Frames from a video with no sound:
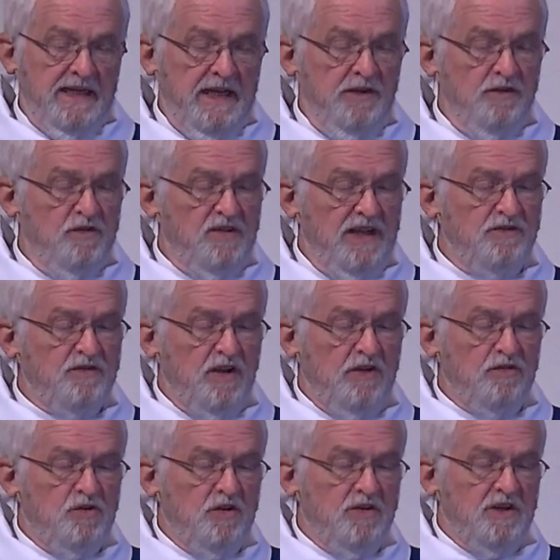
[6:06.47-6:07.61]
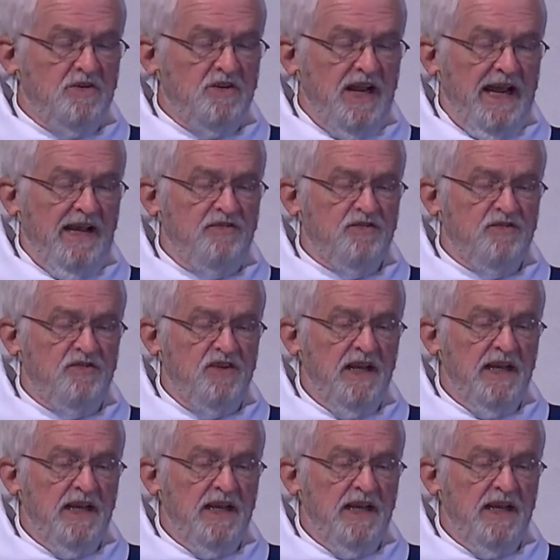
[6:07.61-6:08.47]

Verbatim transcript: and sets us to the tasks